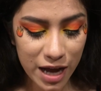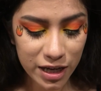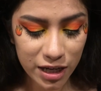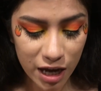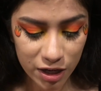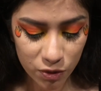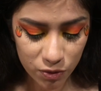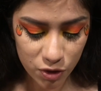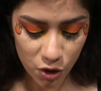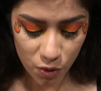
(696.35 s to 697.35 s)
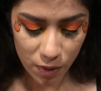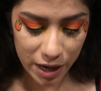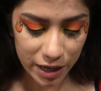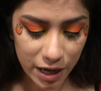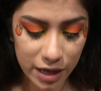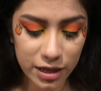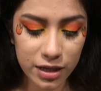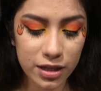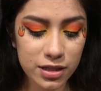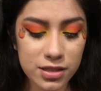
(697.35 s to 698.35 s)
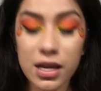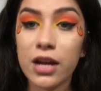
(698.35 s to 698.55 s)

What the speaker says: I don't know why I did this.